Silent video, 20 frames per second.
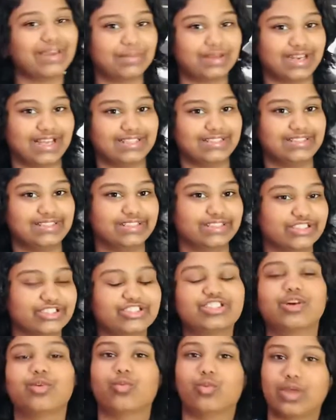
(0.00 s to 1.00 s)
Radhe
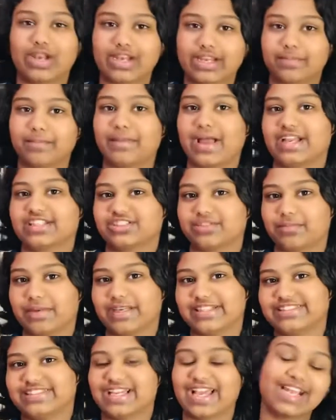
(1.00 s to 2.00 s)
Krishna. Welcome back to my
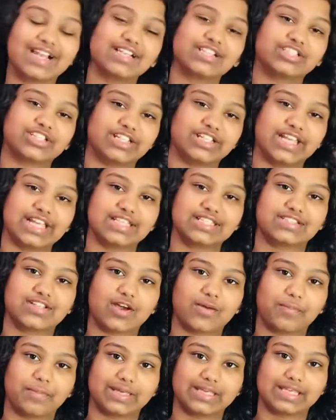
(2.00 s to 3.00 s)
channel. Today's
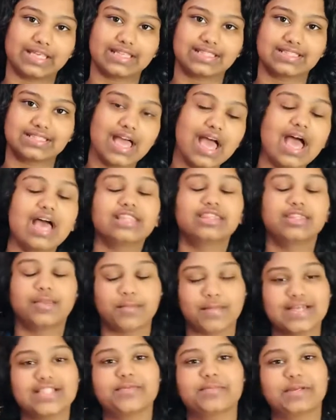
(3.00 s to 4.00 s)
topic is the
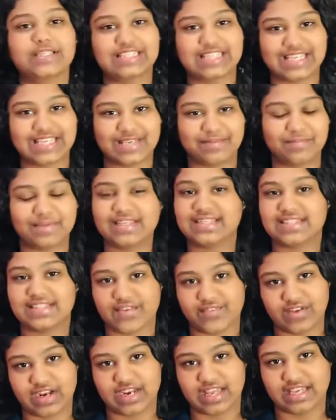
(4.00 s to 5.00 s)
Mesopotamian
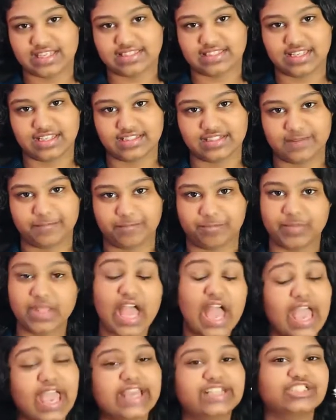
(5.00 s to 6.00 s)
Civilization.
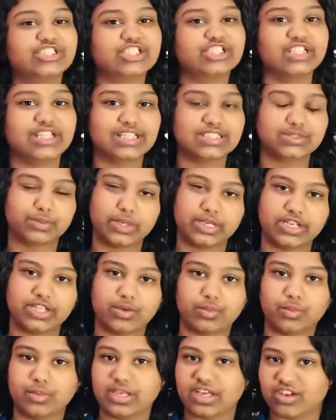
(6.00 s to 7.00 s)
In today's video,
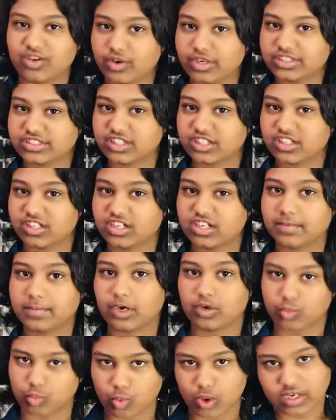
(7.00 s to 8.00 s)
we are going to learn
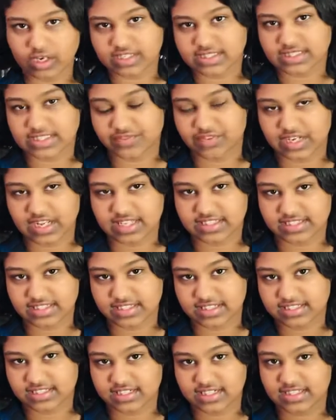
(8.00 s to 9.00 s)
about what a
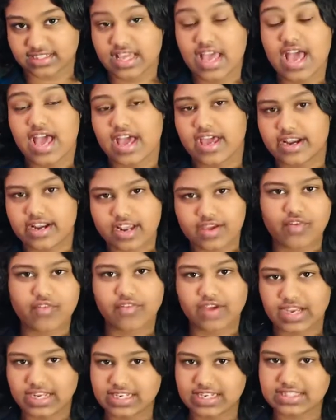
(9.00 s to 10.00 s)
civilization is, river
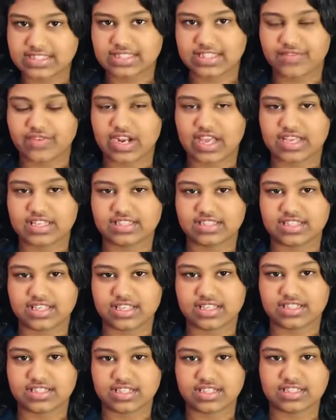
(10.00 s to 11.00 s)
valley
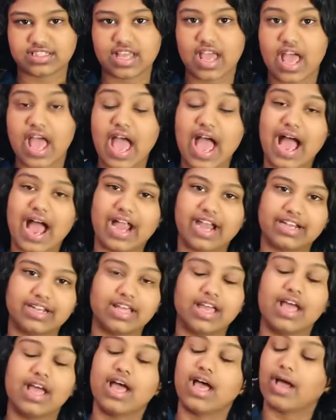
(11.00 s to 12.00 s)
civilizations, and
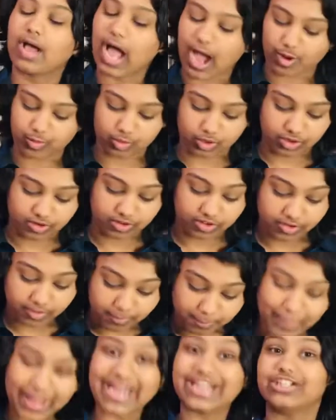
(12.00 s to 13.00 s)
our
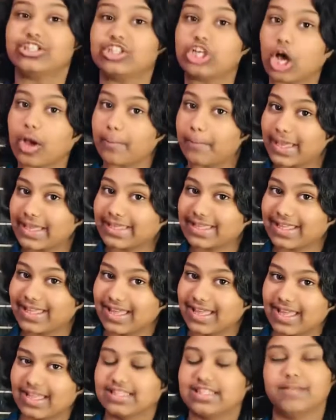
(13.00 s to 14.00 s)
main topic,
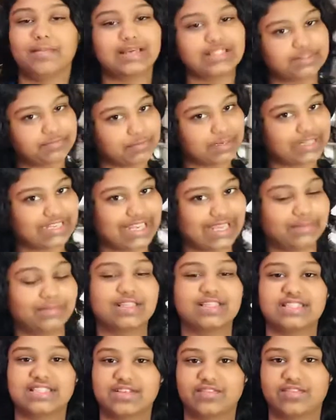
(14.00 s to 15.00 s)
the
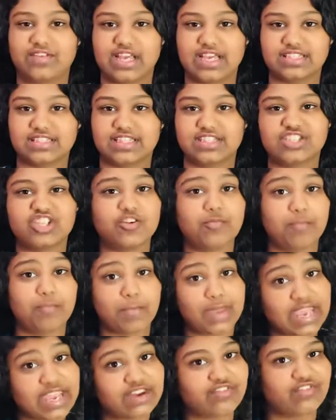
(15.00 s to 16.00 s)
Mesopotamian Civilization,
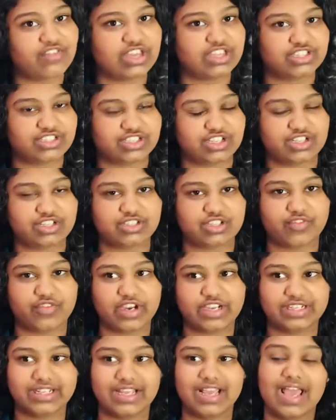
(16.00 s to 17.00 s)
main features of
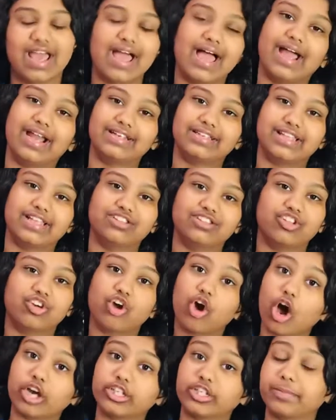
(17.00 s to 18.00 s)
it, and then the
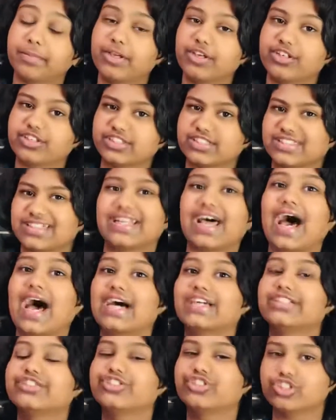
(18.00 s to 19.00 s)
contributions it
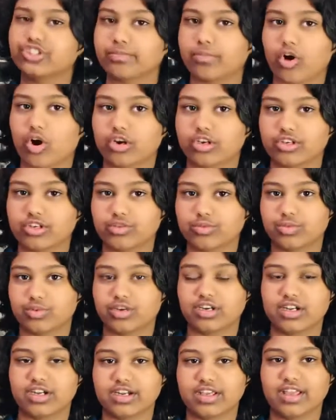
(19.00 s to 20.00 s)
has to the modern
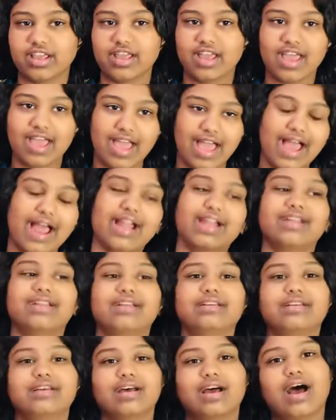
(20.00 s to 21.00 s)
world, and
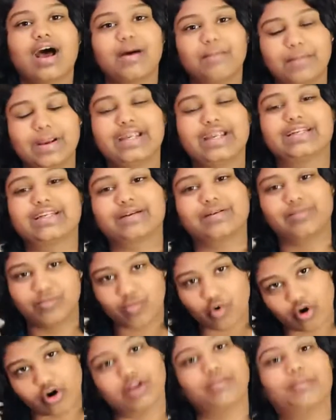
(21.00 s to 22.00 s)
a bit
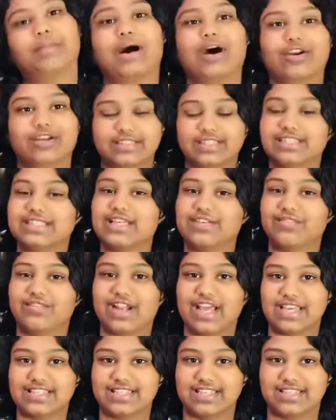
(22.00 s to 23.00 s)
more about the
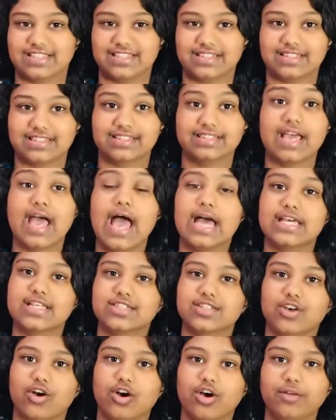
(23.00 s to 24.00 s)
civilizations.
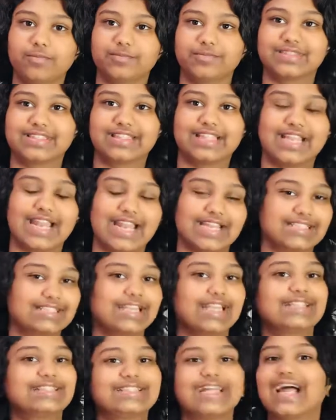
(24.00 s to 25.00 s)
So, let's
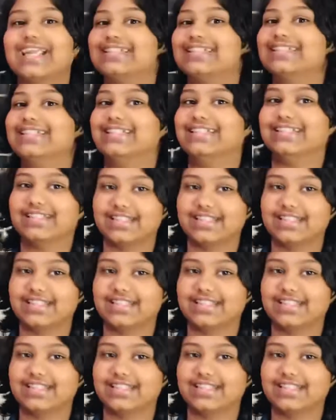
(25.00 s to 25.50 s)
get started.